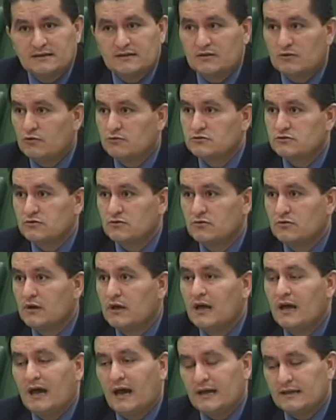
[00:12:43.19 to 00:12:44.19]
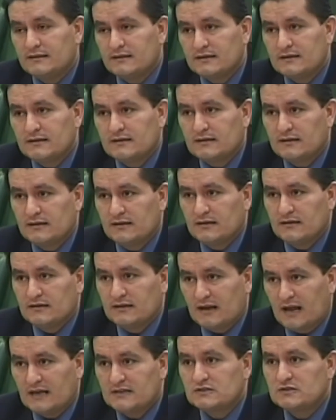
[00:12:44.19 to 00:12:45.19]
and also I think it
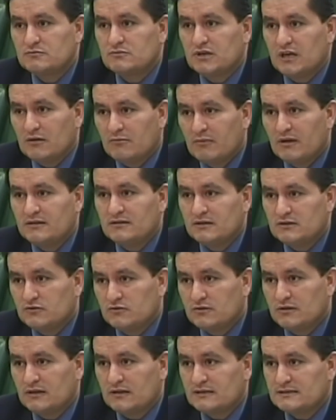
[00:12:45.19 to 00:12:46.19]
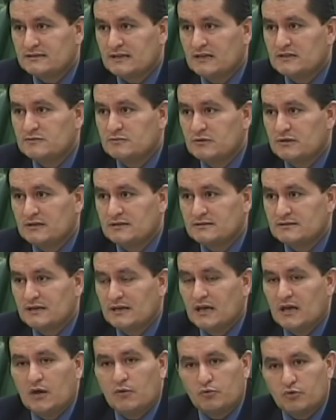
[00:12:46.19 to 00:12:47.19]
has to be amended to an extent, because
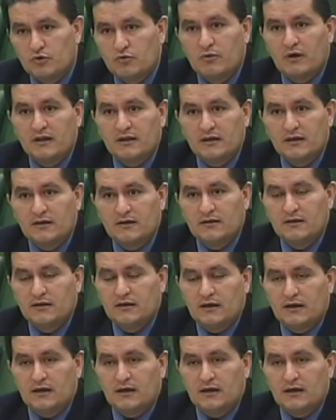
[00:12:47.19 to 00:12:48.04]
we don't want to